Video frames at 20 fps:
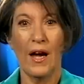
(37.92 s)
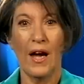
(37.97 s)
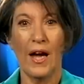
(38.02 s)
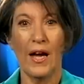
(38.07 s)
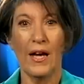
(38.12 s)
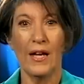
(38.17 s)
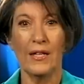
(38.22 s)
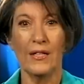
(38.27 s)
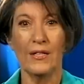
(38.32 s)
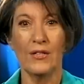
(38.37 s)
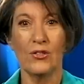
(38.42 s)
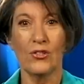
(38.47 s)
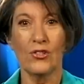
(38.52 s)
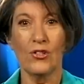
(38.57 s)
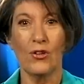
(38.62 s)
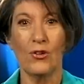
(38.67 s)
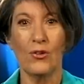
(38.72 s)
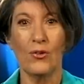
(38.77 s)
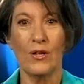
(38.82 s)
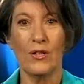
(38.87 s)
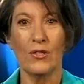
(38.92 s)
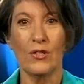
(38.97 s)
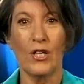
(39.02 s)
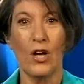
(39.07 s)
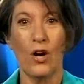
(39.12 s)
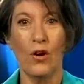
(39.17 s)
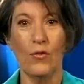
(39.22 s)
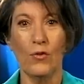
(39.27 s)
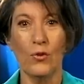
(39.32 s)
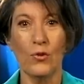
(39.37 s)
And so the
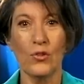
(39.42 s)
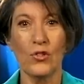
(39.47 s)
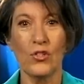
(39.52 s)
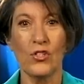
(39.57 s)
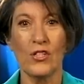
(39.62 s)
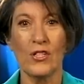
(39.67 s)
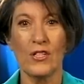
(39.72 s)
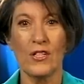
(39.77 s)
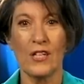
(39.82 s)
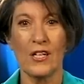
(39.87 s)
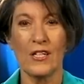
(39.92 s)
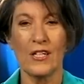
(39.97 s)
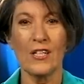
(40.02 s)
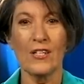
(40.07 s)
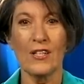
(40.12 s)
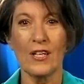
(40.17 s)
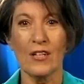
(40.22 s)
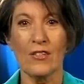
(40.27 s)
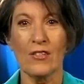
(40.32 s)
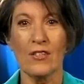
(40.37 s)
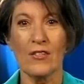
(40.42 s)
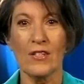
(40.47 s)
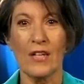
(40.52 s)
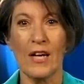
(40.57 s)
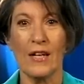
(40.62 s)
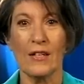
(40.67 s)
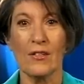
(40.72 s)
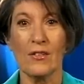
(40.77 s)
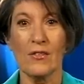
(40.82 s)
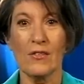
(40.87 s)
overall statistics are
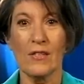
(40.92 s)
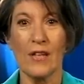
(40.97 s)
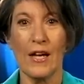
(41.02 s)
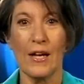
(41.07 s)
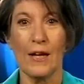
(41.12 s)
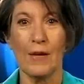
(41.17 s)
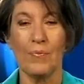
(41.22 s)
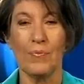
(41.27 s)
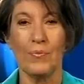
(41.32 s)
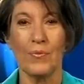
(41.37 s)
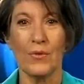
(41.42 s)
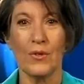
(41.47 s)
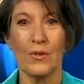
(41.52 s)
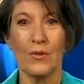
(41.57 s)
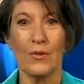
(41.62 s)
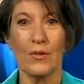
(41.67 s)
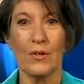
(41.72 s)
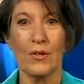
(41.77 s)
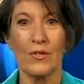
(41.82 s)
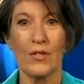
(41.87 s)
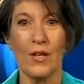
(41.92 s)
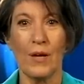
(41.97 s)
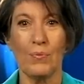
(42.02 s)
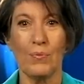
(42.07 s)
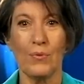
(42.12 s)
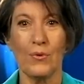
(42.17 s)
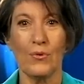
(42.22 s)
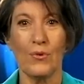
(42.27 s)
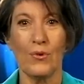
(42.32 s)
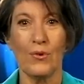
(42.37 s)
staying the same, except
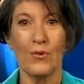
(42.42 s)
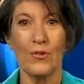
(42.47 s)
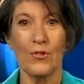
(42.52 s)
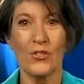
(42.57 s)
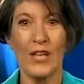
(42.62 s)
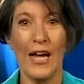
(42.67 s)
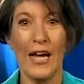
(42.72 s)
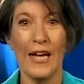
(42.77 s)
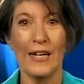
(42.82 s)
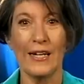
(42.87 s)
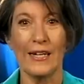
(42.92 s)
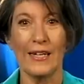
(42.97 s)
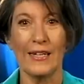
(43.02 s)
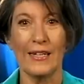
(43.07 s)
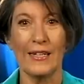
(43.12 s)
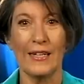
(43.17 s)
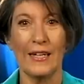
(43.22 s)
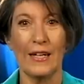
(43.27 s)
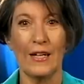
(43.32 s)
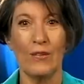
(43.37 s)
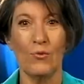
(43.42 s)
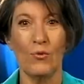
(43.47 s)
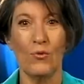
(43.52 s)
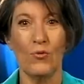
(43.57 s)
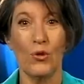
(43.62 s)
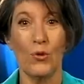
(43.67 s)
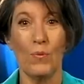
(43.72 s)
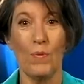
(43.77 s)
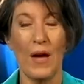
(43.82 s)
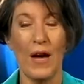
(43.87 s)
sadly, if
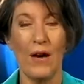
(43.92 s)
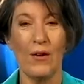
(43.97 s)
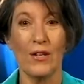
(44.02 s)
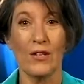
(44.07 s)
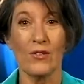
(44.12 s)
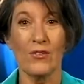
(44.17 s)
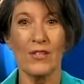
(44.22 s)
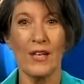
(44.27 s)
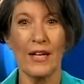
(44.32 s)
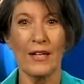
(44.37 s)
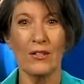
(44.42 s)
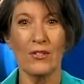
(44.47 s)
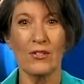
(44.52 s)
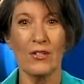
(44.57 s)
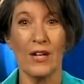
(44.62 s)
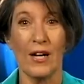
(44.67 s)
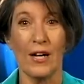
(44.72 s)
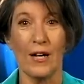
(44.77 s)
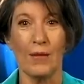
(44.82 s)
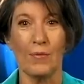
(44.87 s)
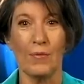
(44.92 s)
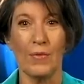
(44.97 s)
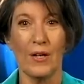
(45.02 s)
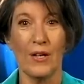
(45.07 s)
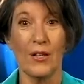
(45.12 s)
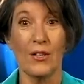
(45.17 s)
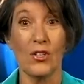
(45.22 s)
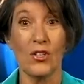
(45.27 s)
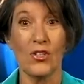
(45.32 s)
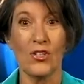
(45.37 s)
you marry a second time,
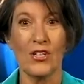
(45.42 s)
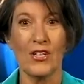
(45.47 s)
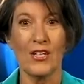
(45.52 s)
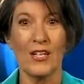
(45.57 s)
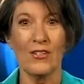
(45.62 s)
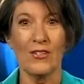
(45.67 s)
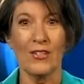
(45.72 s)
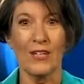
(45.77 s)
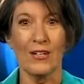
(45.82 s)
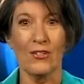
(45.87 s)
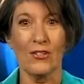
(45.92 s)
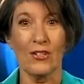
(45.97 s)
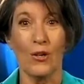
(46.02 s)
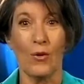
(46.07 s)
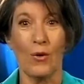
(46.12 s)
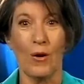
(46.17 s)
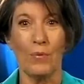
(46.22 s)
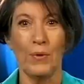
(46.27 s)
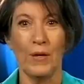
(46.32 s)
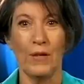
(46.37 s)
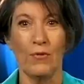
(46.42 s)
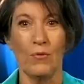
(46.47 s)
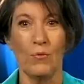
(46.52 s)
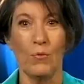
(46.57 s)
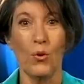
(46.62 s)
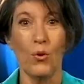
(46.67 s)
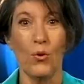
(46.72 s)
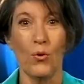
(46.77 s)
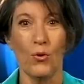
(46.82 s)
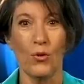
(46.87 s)
the statistics go up even
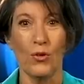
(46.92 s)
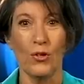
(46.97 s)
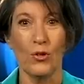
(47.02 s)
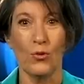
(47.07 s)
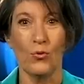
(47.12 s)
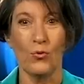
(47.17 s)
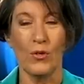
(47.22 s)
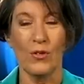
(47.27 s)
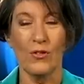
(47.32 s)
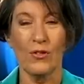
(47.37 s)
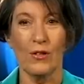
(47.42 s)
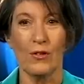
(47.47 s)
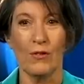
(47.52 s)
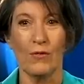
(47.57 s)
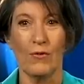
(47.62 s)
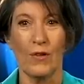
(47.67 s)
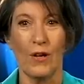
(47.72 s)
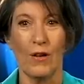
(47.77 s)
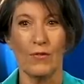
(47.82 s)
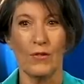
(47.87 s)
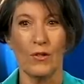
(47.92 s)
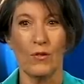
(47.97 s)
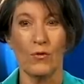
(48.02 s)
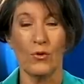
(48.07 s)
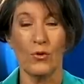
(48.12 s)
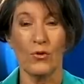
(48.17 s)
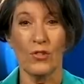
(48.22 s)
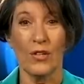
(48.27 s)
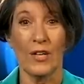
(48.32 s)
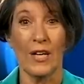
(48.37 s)
more, your risk of
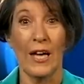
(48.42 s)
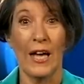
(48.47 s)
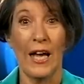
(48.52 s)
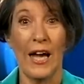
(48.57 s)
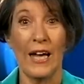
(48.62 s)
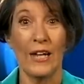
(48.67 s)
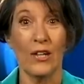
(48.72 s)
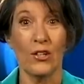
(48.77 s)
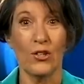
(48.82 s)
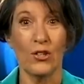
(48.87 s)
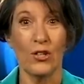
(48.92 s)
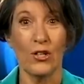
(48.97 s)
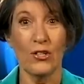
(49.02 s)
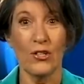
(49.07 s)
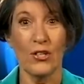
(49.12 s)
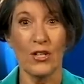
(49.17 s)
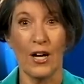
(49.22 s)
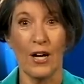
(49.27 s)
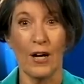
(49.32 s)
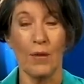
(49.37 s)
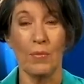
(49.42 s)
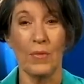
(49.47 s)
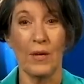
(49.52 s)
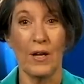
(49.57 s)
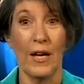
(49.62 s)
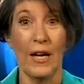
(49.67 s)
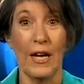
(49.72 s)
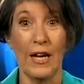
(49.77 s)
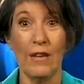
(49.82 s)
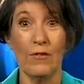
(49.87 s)
divorcing, and a third time,
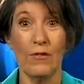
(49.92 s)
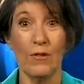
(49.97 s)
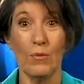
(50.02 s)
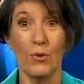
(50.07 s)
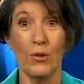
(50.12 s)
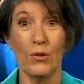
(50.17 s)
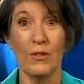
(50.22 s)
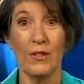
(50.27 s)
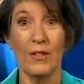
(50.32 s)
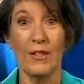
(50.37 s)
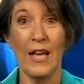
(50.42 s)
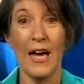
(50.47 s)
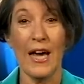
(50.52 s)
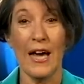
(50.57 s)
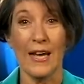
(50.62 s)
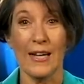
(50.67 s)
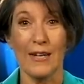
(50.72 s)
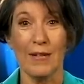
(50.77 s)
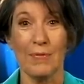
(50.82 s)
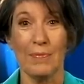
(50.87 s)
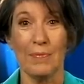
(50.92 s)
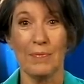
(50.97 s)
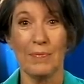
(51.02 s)
even more than that.